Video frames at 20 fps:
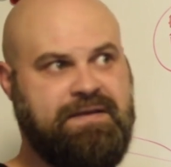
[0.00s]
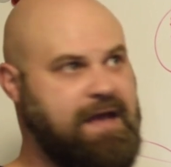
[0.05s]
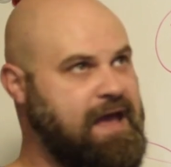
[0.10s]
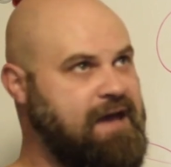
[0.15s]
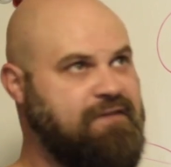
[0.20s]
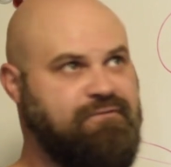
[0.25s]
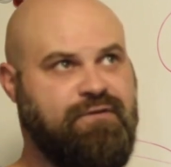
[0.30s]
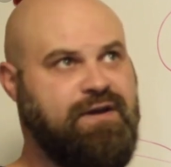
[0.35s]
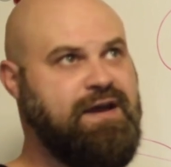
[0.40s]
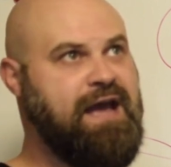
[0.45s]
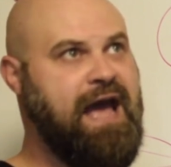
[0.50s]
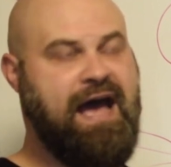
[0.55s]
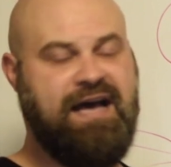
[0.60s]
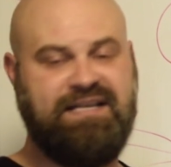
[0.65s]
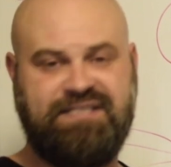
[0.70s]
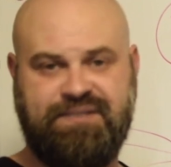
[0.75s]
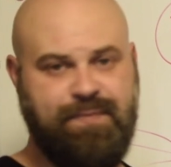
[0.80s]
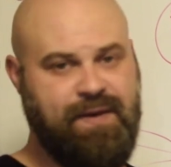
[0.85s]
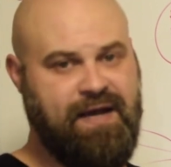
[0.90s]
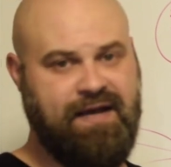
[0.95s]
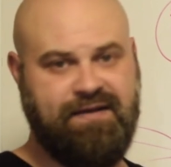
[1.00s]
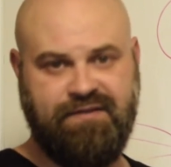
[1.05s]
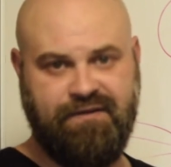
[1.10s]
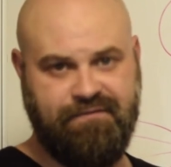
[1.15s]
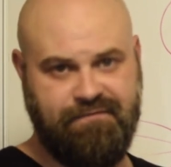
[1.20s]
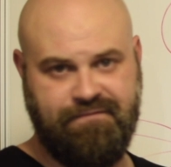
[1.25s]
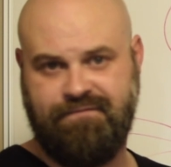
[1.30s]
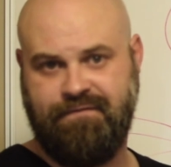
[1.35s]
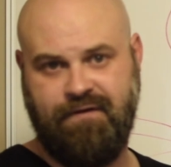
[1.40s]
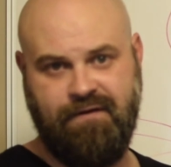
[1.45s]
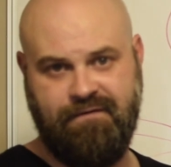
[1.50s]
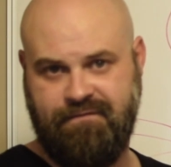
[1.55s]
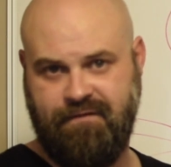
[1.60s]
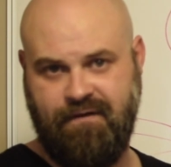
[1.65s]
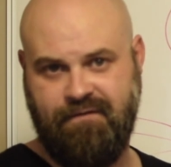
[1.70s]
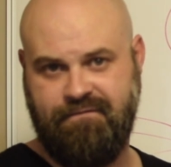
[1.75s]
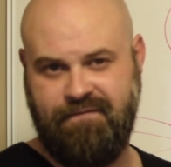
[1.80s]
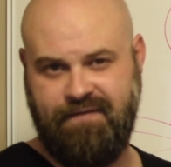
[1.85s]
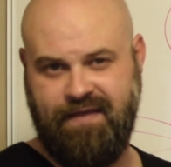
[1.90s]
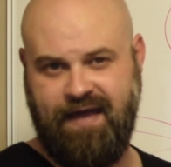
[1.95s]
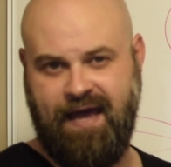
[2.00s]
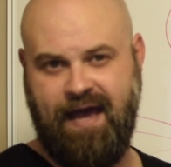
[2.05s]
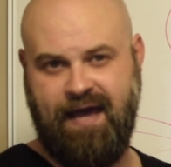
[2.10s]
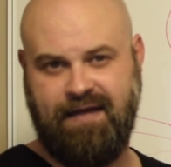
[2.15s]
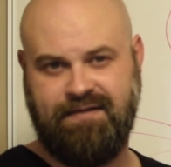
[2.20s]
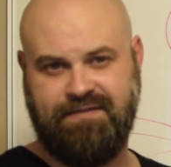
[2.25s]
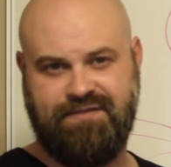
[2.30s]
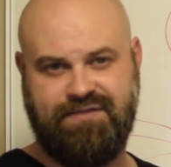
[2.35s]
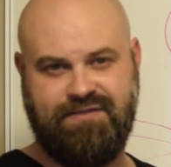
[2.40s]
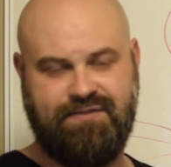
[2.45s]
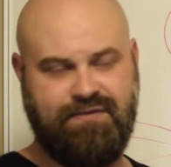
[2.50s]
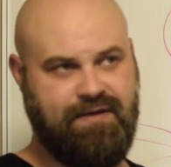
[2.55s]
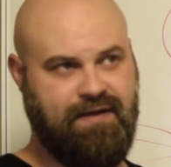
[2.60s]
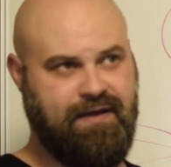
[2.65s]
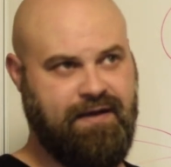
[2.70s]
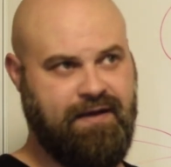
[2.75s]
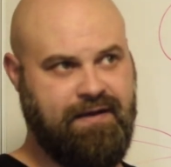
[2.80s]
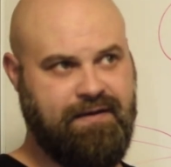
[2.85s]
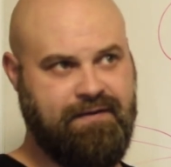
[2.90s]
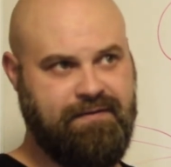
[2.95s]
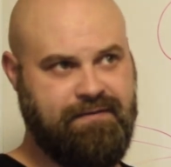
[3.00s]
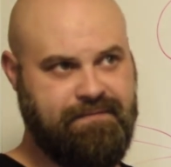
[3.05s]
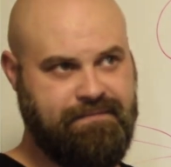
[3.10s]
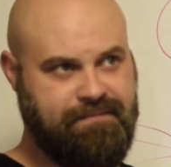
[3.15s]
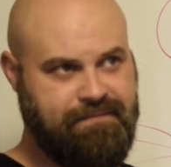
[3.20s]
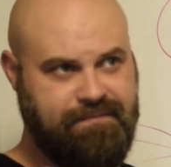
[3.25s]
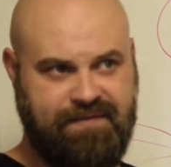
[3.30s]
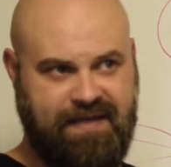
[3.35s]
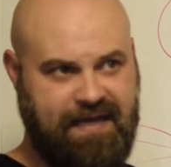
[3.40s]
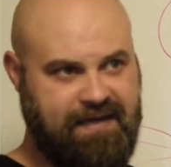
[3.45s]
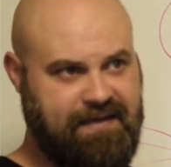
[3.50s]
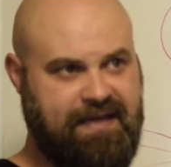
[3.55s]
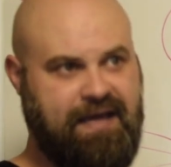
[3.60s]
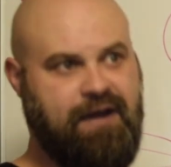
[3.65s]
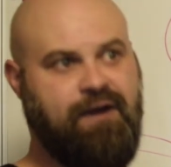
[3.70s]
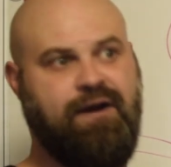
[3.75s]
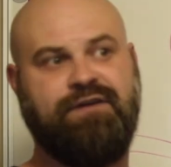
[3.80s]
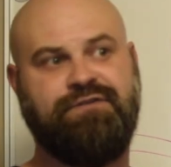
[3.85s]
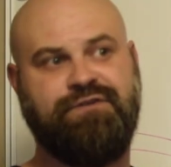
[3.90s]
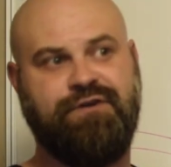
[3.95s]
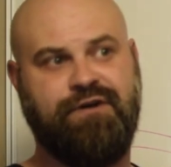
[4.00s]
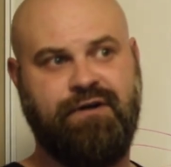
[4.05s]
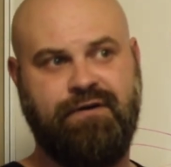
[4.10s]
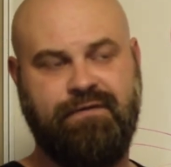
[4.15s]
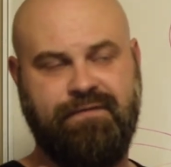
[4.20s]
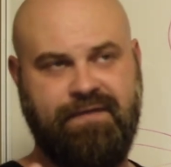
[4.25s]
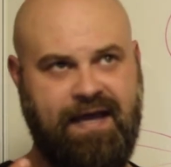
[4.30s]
every aspect of that character,